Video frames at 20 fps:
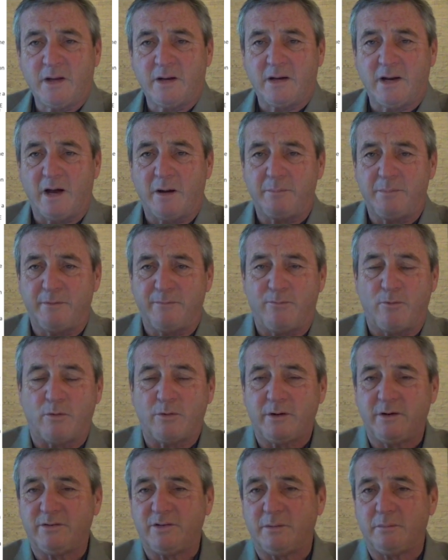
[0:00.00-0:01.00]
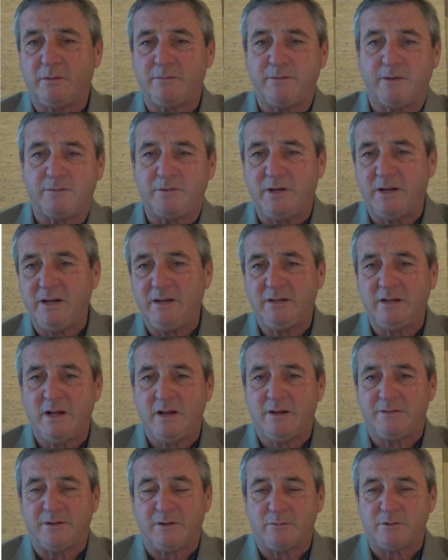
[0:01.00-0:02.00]
Now, before December 15th,
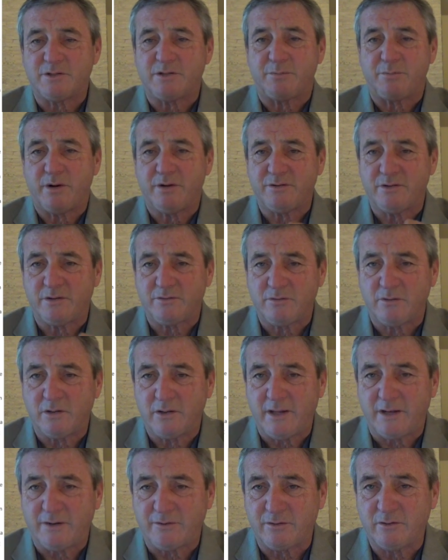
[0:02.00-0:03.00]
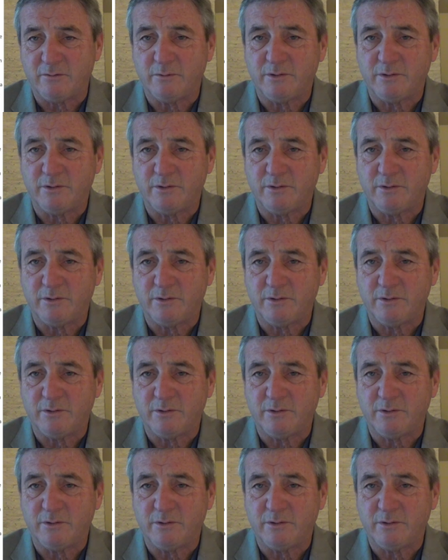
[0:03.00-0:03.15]
there was a presidential election,